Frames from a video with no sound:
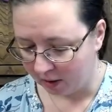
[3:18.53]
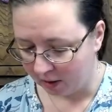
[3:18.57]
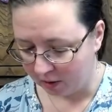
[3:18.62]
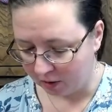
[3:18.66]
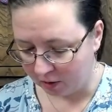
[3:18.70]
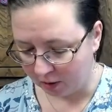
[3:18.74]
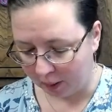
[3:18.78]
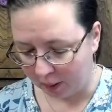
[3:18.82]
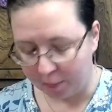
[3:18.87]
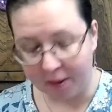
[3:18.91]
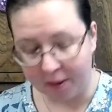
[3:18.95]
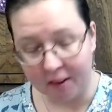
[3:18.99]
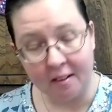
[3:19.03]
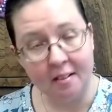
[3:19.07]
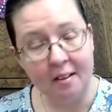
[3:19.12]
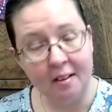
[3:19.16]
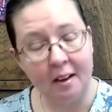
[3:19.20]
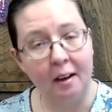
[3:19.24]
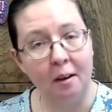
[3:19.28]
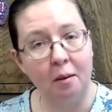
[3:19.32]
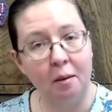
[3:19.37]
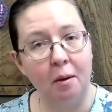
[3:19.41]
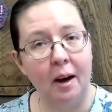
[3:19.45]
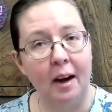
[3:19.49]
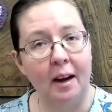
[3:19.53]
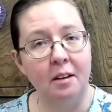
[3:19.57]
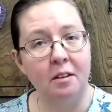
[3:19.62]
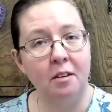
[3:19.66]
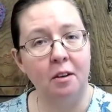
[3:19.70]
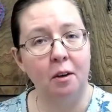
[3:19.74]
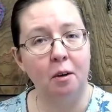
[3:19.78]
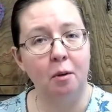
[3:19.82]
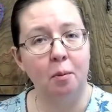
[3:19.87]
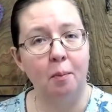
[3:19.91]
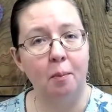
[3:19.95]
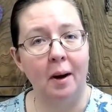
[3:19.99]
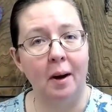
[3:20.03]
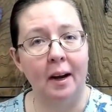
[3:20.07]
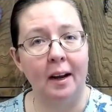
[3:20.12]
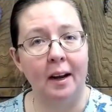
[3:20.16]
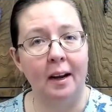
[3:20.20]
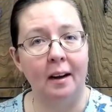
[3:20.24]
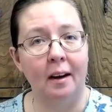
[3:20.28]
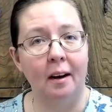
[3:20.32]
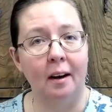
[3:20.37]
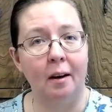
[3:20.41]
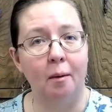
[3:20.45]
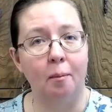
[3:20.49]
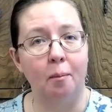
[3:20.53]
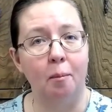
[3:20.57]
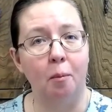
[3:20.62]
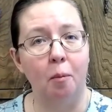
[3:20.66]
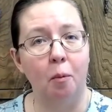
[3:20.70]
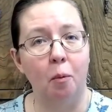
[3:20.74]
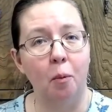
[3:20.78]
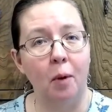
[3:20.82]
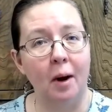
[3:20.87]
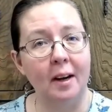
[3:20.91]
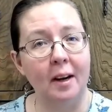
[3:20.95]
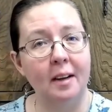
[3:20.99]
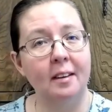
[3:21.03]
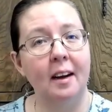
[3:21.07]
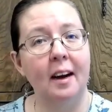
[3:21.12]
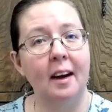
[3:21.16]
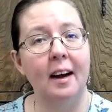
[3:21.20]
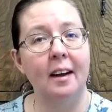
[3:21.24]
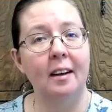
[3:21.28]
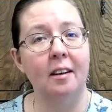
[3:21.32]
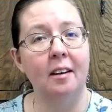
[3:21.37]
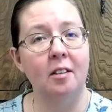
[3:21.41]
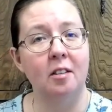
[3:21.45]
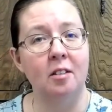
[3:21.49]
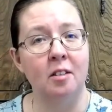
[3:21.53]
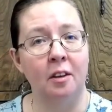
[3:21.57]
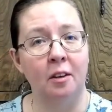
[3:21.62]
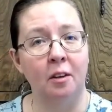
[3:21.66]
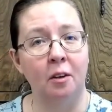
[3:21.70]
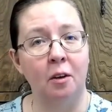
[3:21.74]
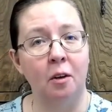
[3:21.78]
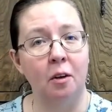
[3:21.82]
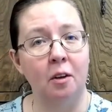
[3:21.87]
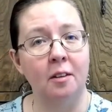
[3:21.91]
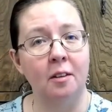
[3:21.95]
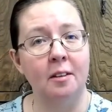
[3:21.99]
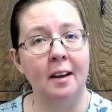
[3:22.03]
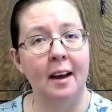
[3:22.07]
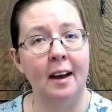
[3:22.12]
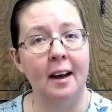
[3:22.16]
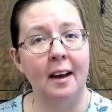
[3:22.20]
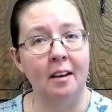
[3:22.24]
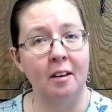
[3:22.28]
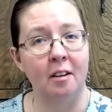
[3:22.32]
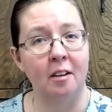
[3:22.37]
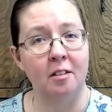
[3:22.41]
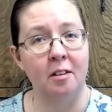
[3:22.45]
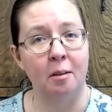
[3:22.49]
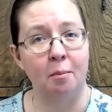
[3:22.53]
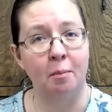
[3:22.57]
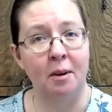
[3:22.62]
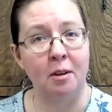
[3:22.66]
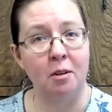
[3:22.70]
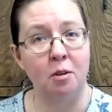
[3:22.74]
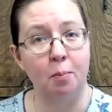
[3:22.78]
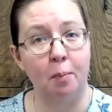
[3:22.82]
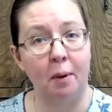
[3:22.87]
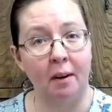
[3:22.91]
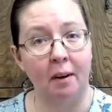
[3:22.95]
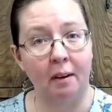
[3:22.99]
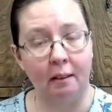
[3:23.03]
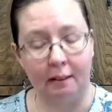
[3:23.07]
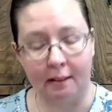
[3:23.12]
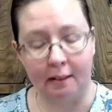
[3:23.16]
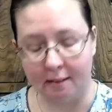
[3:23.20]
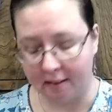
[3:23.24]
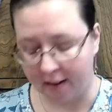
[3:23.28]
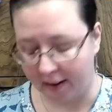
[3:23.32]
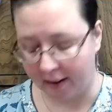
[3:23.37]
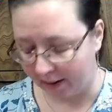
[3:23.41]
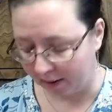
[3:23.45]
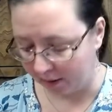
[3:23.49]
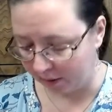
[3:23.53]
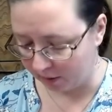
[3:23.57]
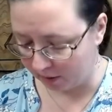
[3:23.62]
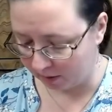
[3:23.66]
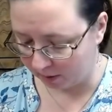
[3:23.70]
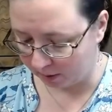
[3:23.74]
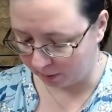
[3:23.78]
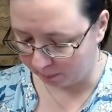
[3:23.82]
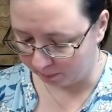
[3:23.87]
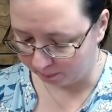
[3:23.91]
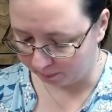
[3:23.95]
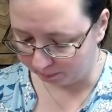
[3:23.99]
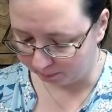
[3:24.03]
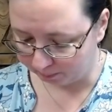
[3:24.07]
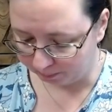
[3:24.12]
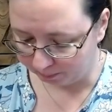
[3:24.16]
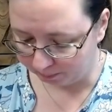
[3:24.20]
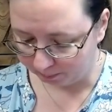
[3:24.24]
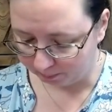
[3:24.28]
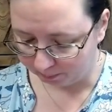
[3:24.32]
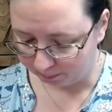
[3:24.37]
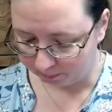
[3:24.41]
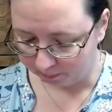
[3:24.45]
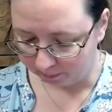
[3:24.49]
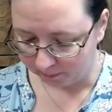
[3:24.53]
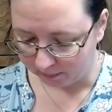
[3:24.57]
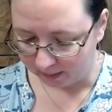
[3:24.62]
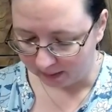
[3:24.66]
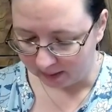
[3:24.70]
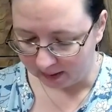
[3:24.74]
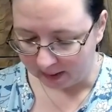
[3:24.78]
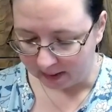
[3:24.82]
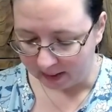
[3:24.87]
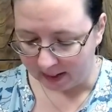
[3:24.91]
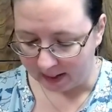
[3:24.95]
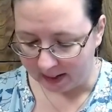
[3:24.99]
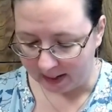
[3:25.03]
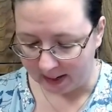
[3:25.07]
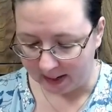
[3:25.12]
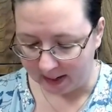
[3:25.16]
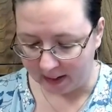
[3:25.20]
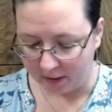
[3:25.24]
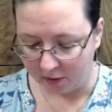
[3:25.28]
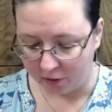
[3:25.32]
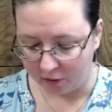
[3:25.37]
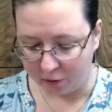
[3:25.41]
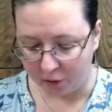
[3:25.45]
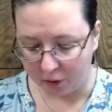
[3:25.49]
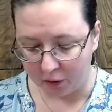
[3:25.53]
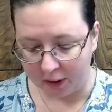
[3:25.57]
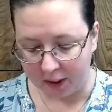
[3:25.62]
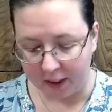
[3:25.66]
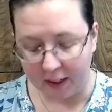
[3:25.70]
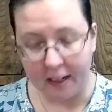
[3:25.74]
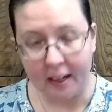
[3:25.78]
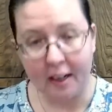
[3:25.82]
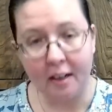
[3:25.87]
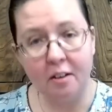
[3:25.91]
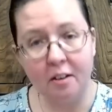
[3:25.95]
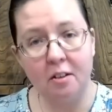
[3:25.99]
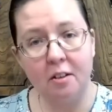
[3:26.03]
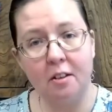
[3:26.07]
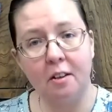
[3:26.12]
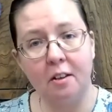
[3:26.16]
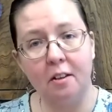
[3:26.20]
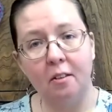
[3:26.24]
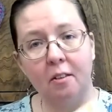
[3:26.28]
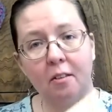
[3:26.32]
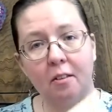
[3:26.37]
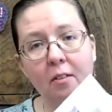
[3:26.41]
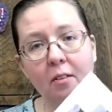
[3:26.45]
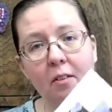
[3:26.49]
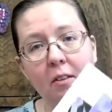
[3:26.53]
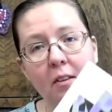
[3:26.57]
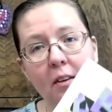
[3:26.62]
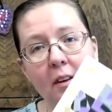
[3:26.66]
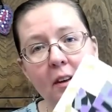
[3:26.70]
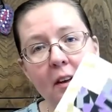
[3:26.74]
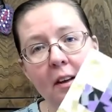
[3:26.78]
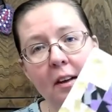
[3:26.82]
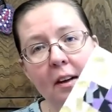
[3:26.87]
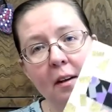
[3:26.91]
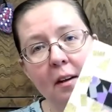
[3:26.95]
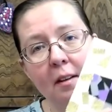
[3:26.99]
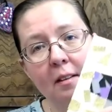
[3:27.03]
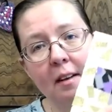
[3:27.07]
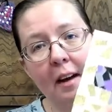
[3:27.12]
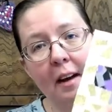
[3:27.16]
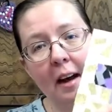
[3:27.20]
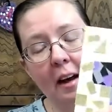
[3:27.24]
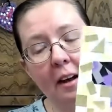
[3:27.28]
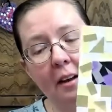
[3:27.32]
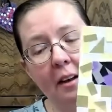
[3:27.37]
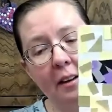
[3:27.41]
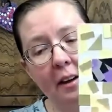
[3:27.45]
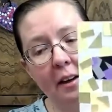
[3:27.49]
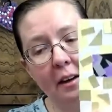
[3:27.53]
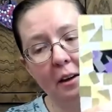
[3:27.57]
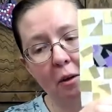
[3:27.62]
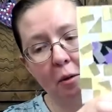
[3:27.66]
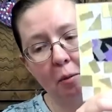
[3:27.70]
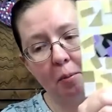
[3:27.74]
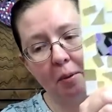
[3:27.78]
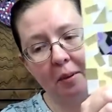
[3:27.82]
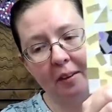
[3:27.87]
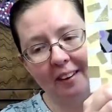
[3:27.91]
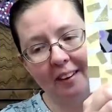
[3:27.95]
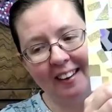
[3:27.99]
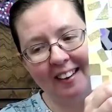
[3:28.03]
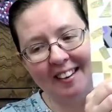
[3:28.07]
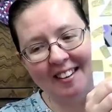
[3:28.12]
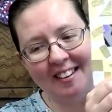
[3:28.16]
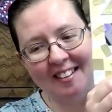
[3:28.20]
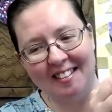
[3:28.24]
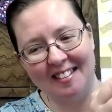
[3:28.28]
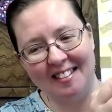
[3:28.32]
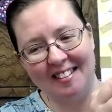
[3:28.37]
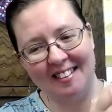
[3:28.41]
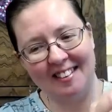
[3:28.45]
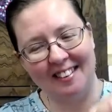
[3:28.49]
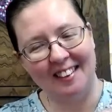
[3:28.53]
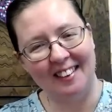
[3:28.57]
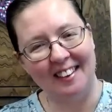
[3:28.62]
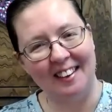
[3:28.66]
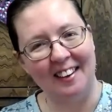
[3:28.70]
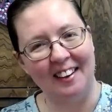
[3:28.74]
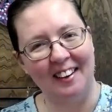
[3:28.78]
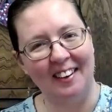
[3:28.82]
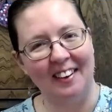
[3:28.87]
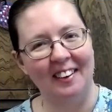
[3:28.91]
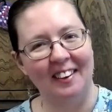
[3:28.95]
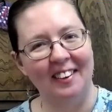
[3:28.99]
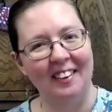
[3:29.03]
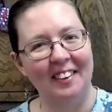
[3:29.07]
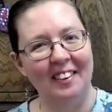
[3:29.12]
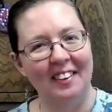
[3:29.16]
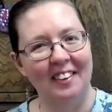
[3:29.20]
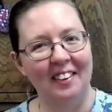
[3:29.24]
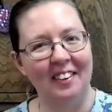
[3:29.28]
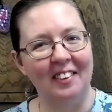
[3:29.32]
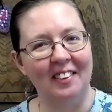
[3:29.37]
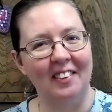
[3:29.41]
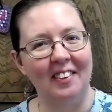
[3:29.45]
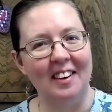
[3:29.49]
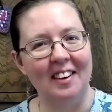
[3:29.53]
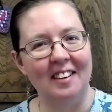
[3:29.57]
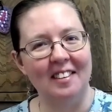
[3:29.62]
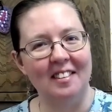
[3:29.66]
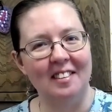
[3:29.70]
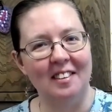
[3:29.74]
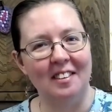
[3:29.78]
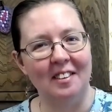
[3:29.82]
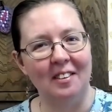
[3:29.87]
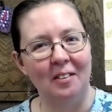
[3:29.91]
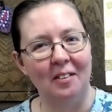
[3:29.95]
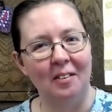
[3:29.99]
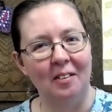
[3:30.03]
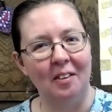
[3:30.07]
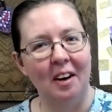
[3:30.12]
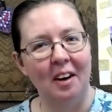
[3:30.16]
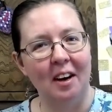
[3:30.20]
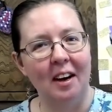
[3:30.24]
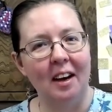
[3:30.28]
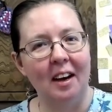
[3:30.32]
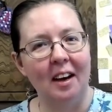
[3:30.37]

So I took my white tiles and gold tiles and my sparkly tiles. And for each tile that you place here, you're going to